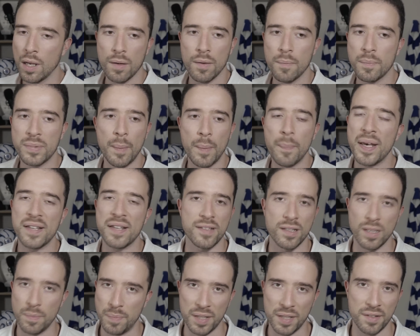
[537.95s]
the
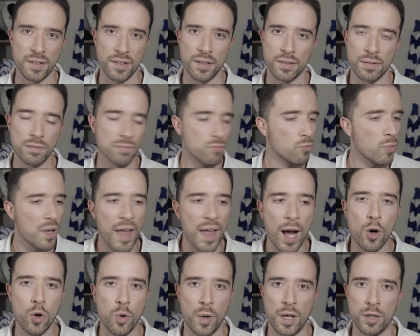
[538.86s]
best of the business,
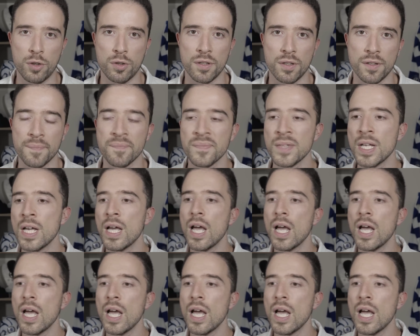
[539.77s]
without question.